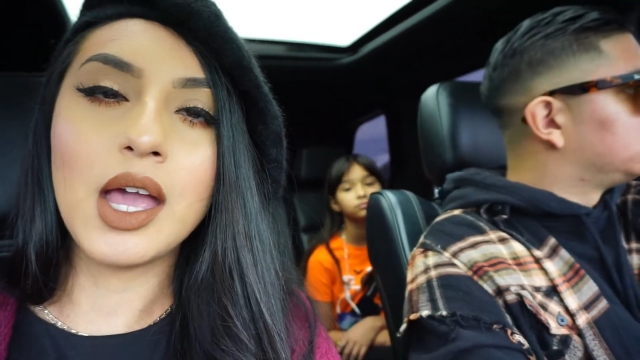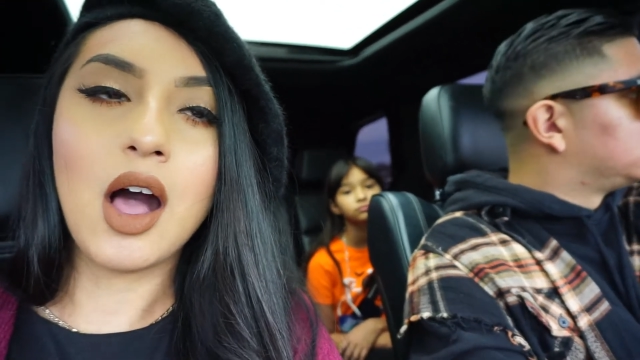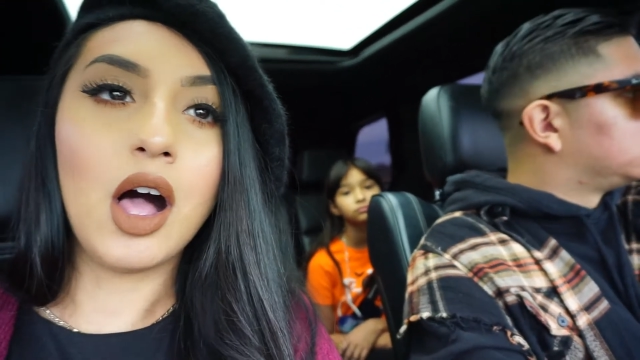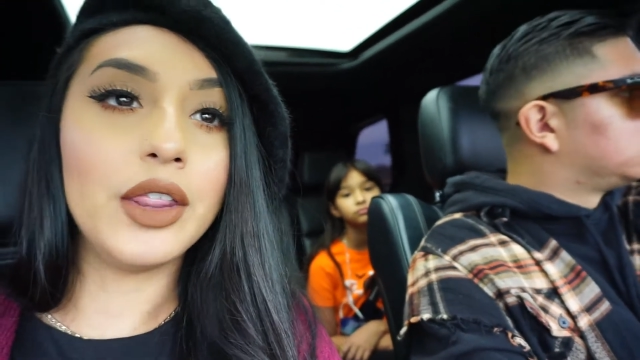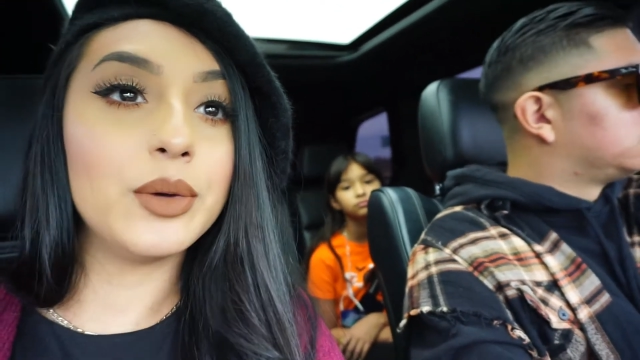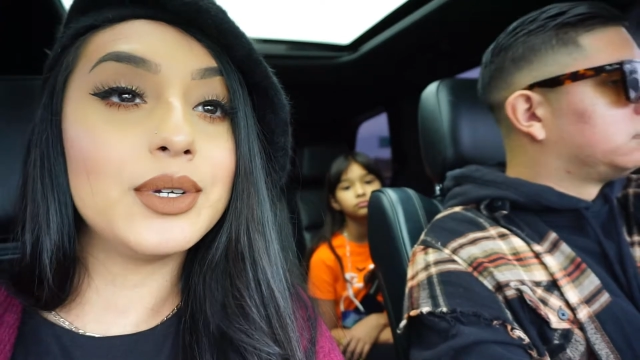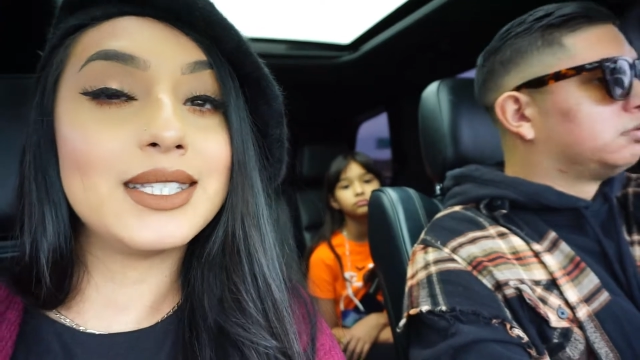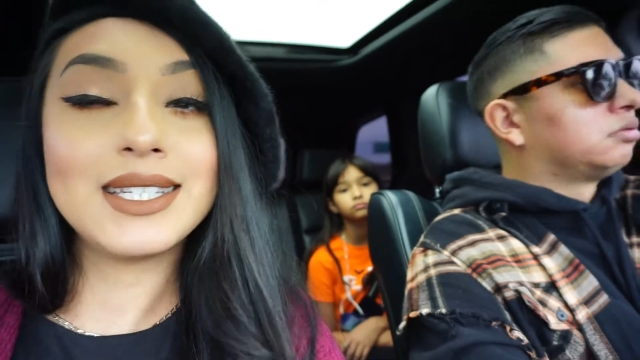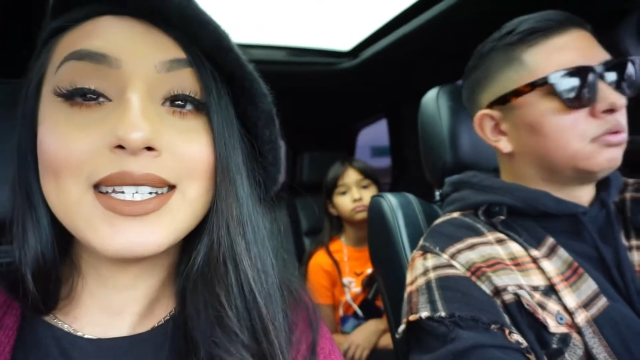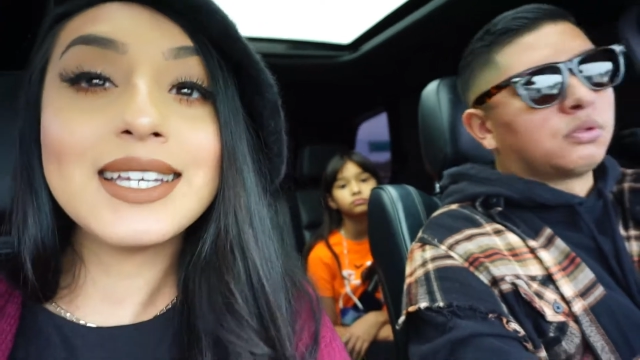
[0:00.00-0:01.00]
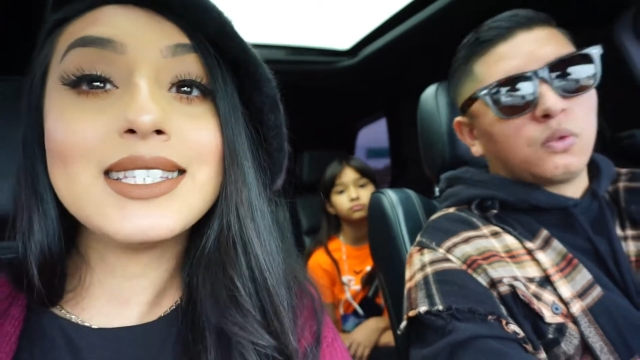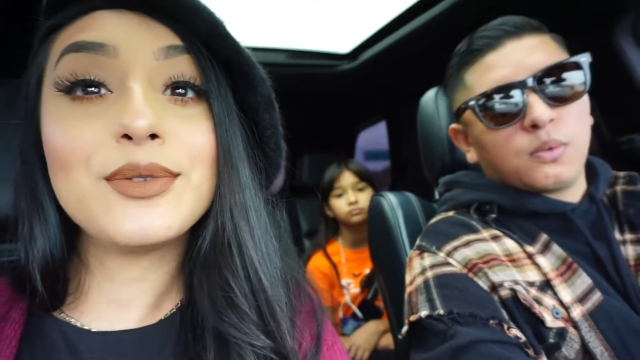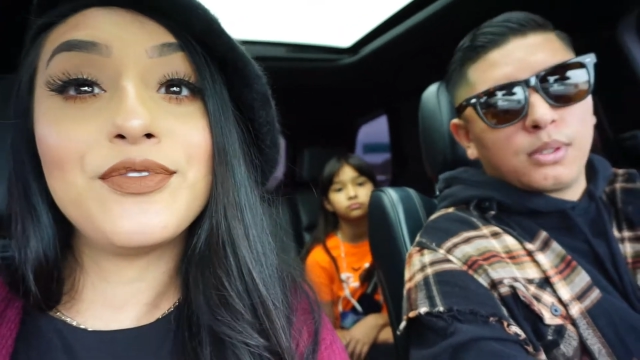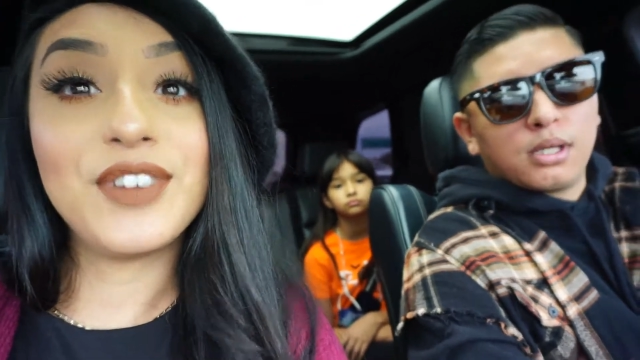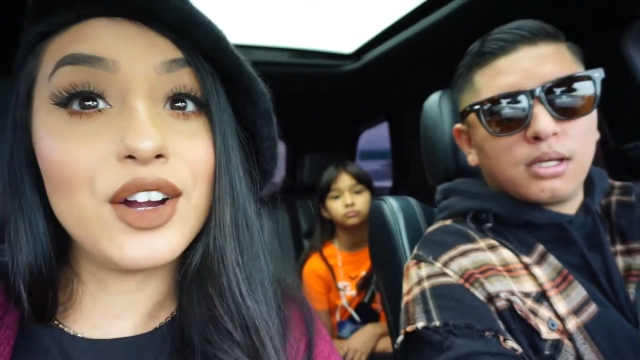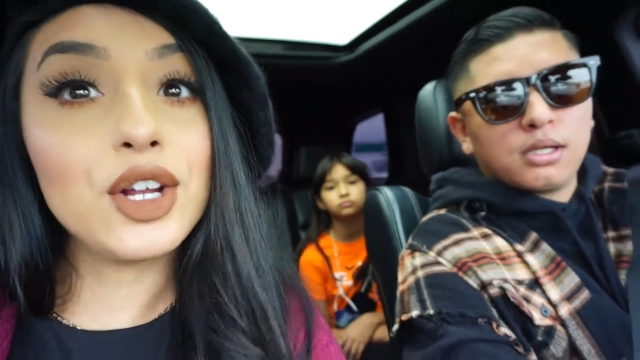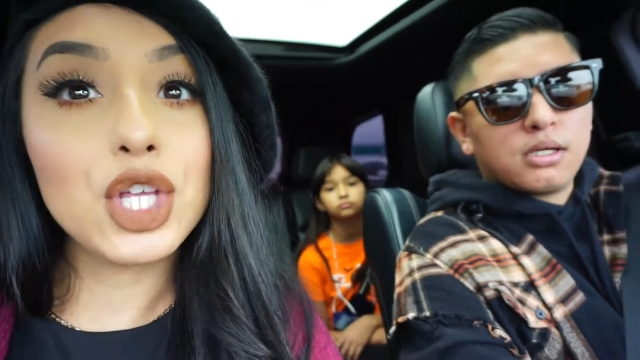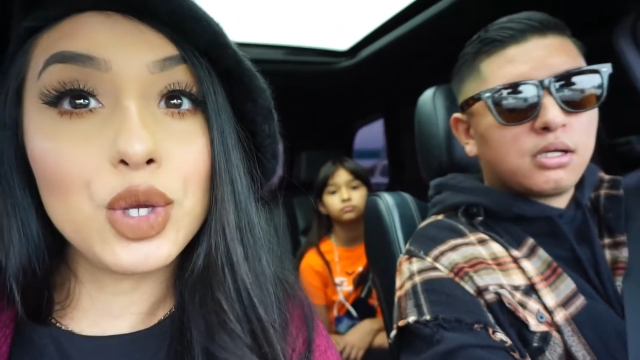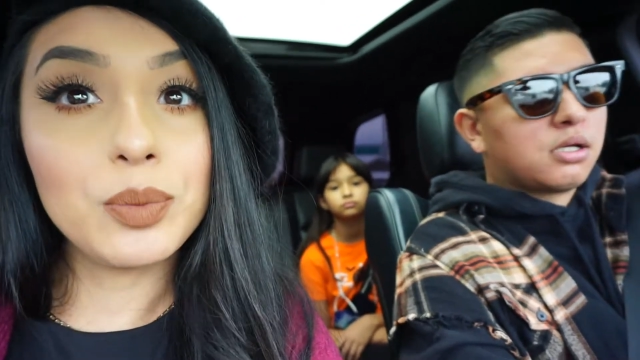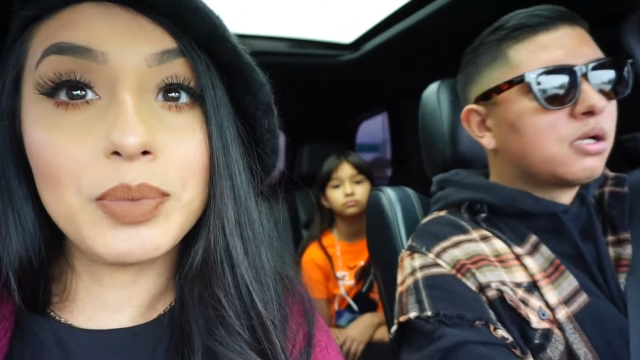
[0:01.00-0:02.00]
Speaker 1: although we did get some very
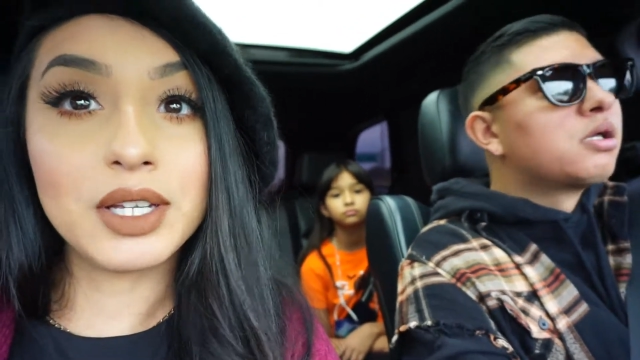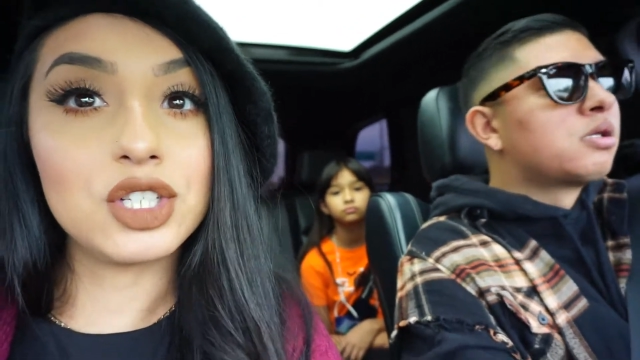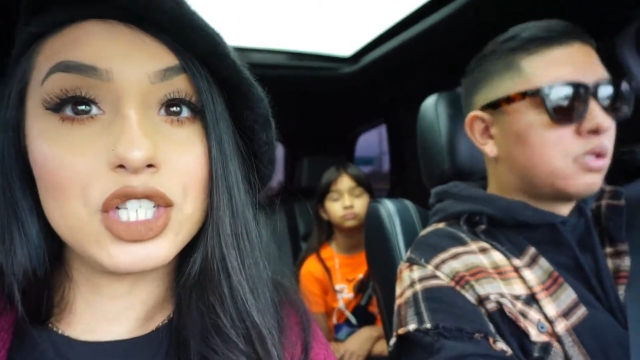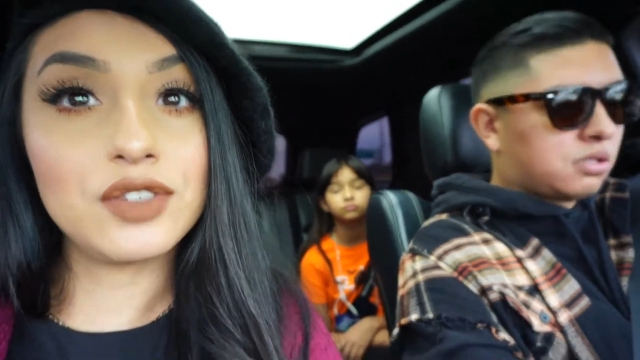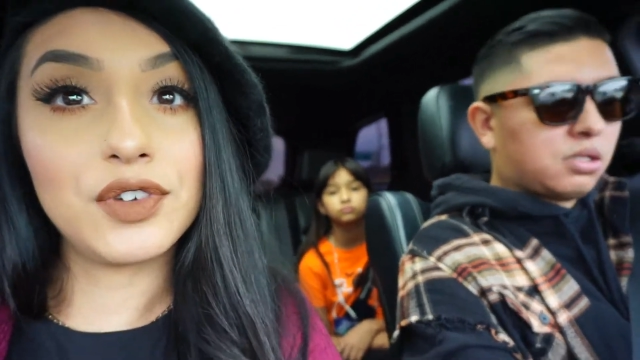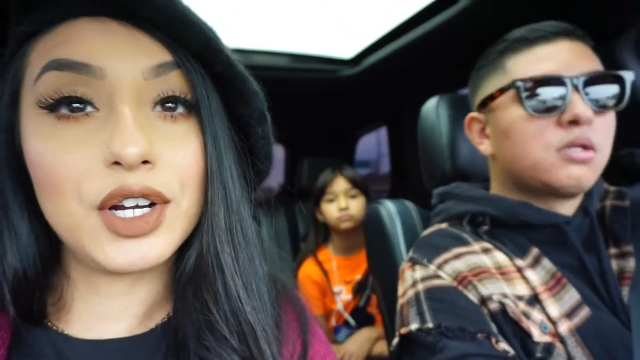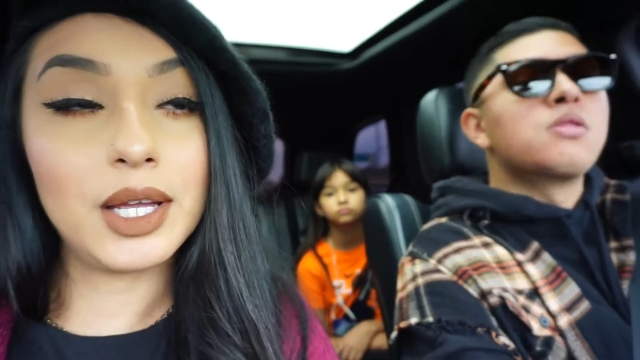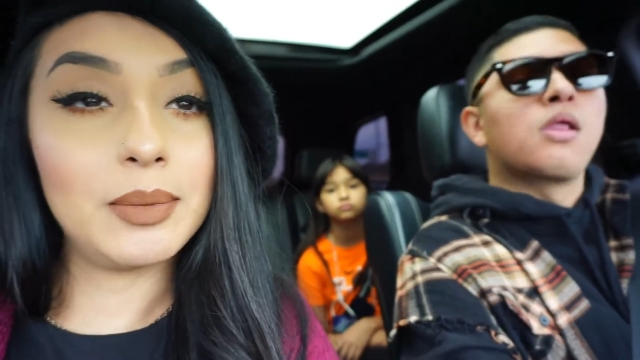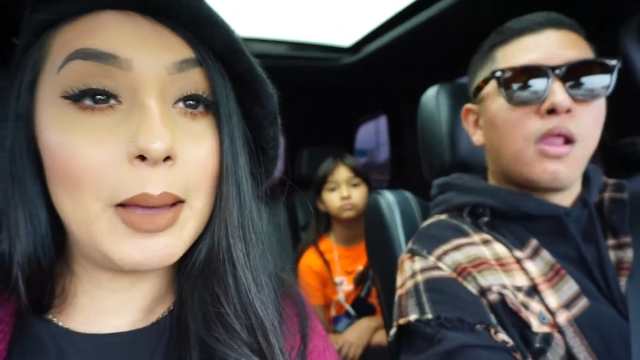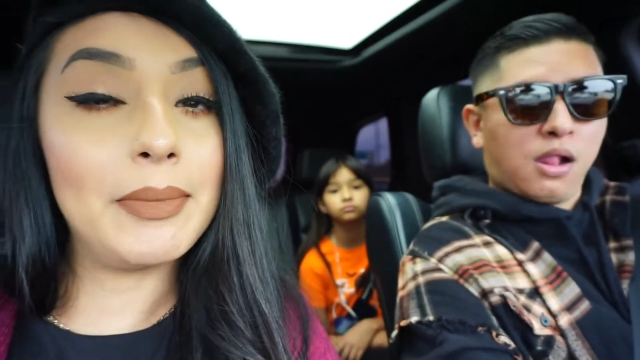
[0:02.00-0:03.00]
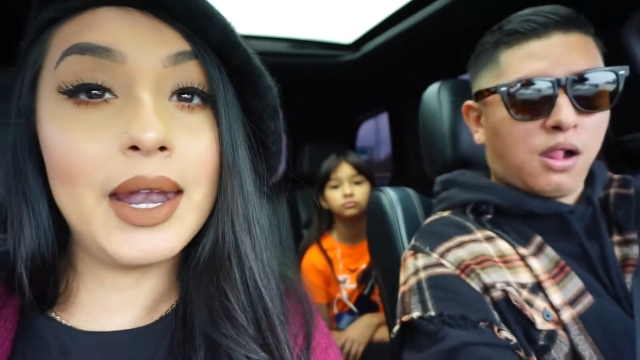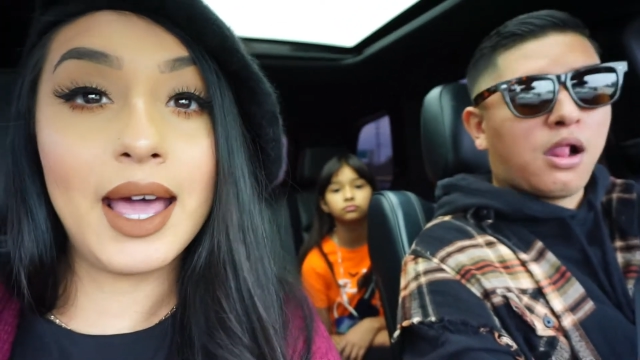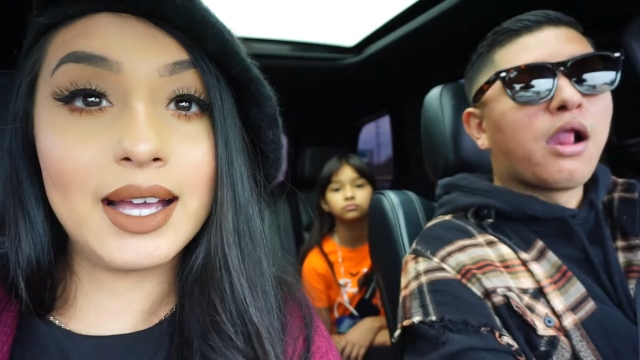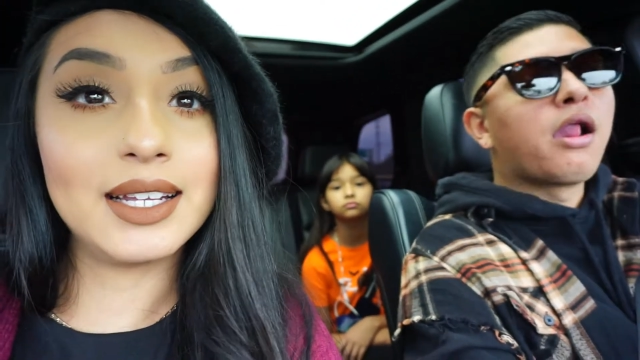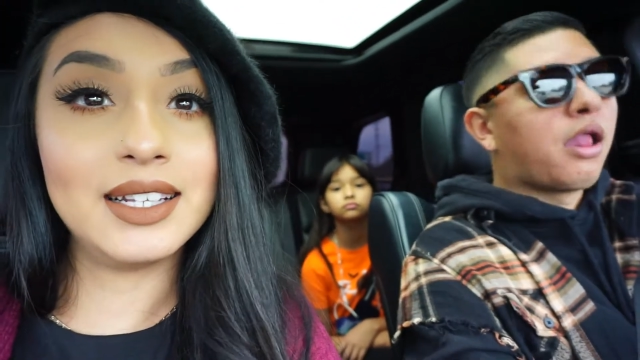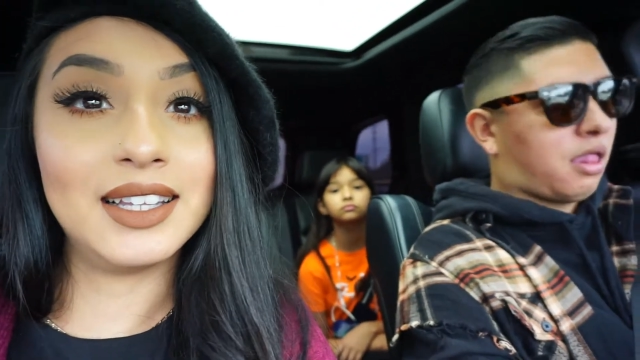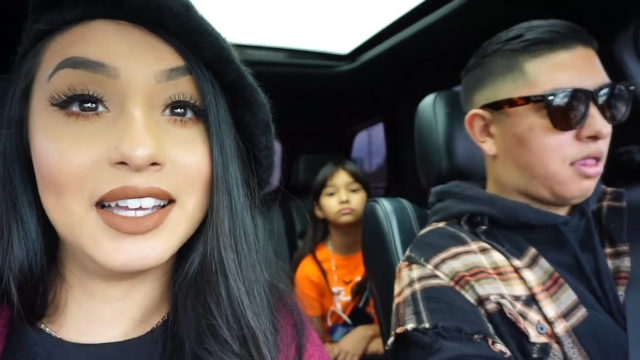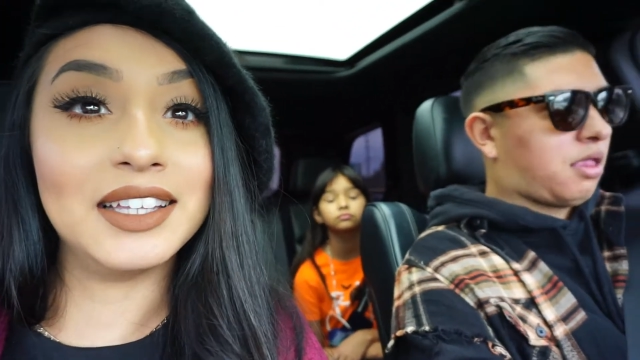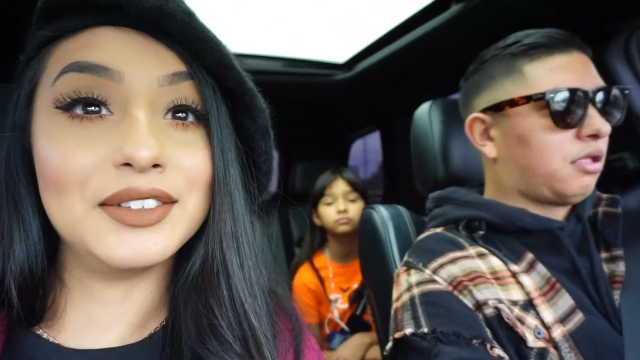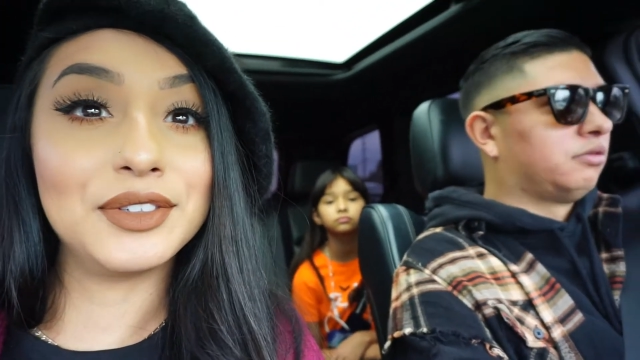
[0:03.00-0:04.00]
cute pictures for him i'm not gonna lie we,